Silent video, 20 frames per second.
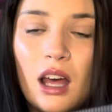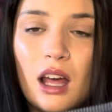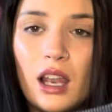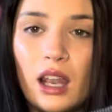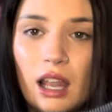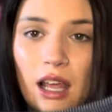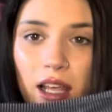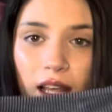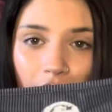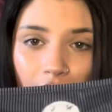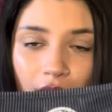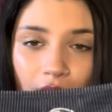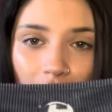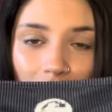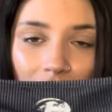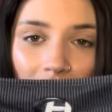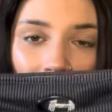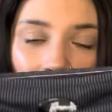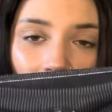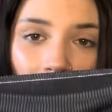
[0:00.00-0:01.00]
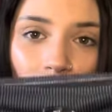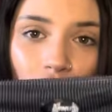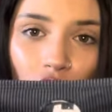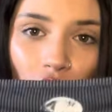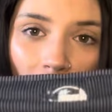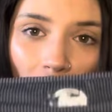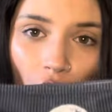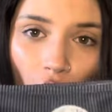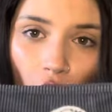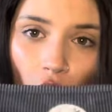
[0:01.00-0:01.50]
Like, definitely have to
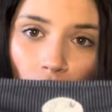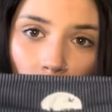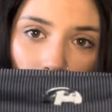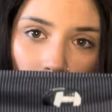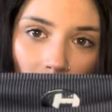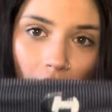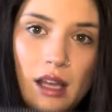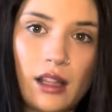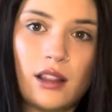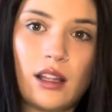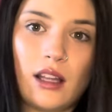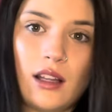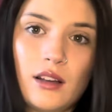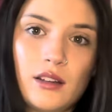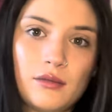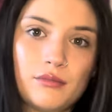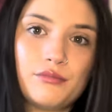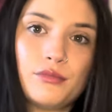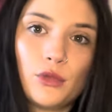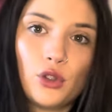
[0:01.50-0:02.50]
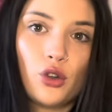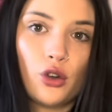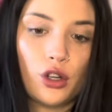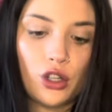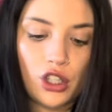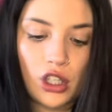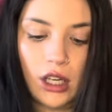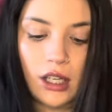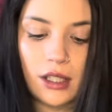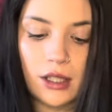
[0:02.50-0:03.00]
try it on, but I think
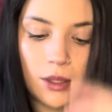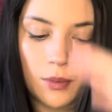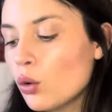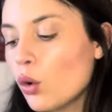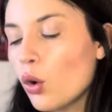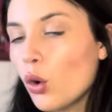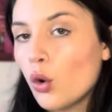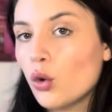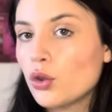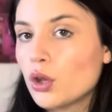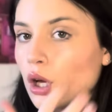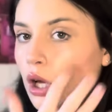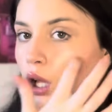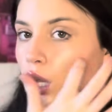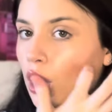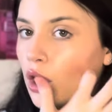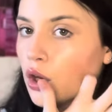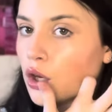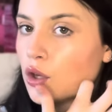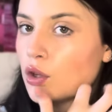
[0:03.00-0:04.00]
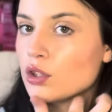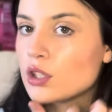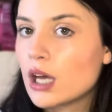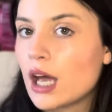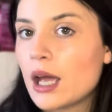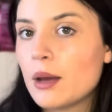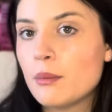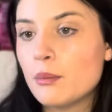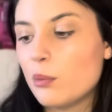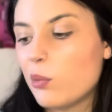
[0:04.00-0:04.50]
gorgeous. All the clothes
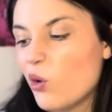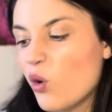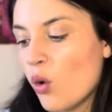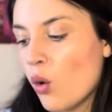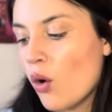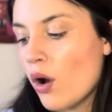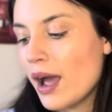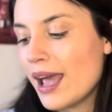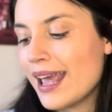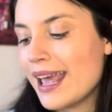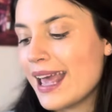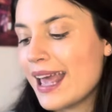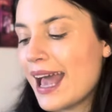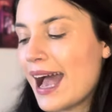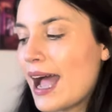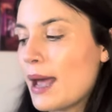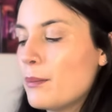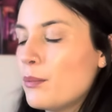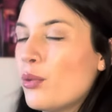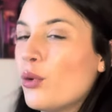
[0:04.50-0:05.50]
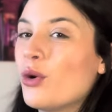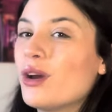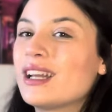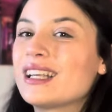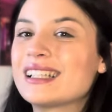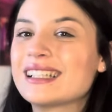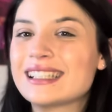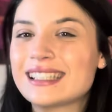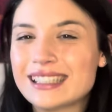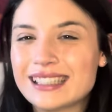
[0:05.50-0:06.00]
I bought in a
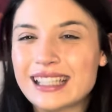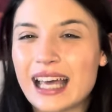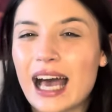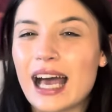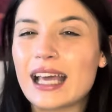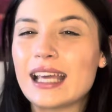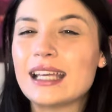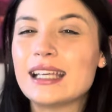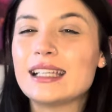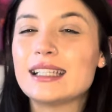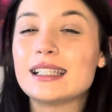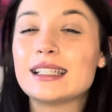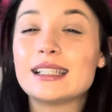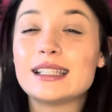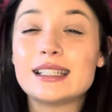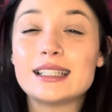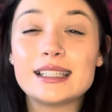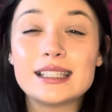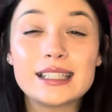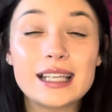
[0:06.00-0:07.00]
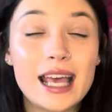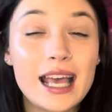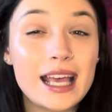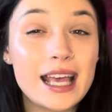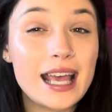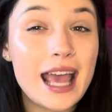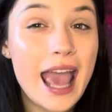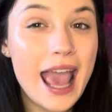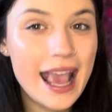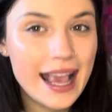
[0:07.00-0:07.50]
size
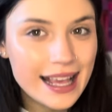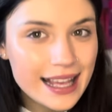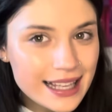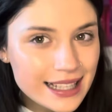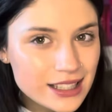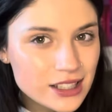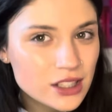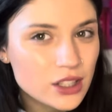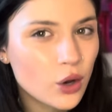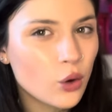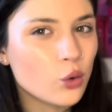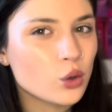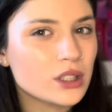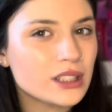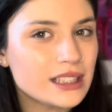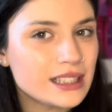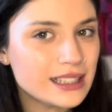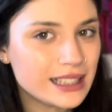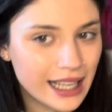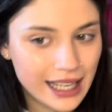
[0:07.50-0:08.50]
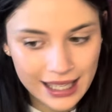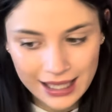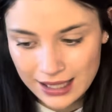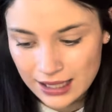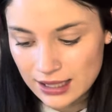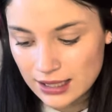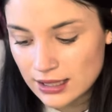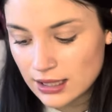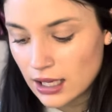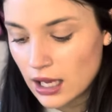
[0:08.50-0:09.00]
8 or
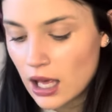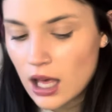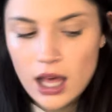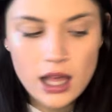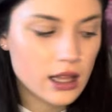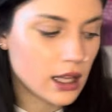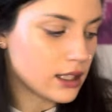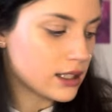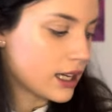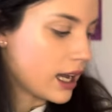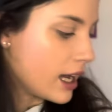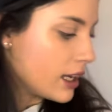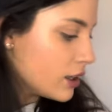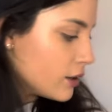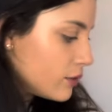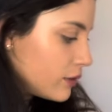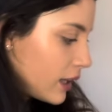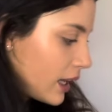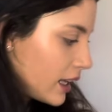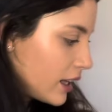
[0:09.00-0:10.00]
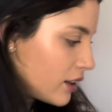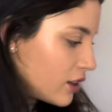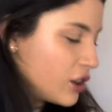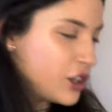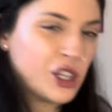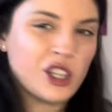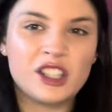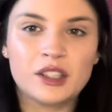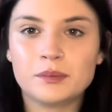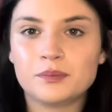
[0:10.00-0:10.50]
6. That's kind of like
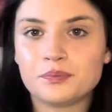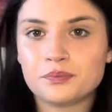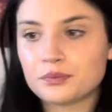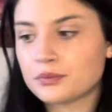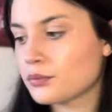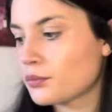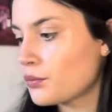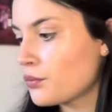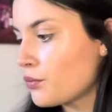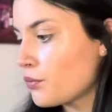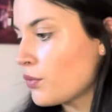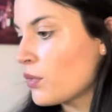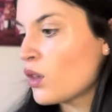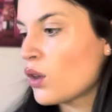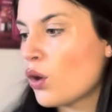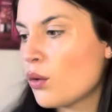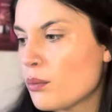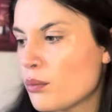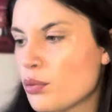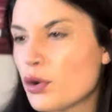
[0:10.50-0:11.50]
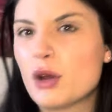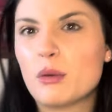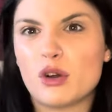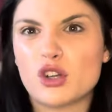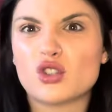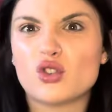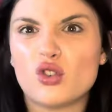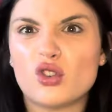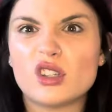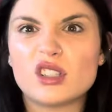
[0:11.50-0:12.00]
the pretty
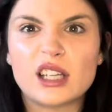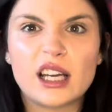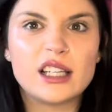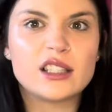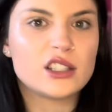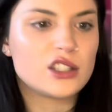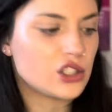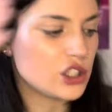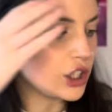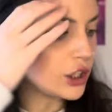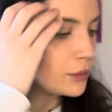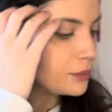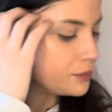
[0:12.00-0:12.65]
much all the sizes here.